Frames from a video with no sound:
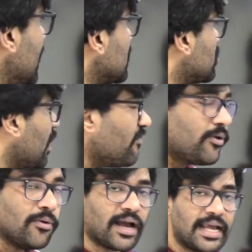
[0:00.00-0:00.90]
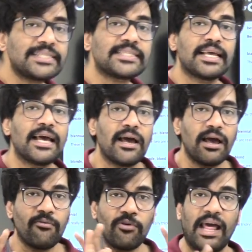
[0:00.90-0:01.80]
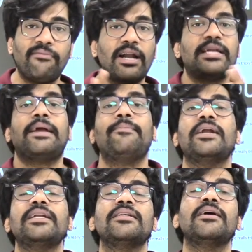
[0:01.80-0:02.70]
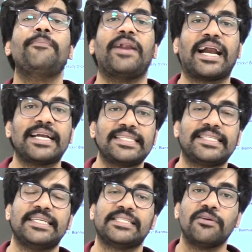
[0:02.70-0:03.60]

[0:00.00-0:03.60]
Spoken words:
So if you guys would have attempted the practice test,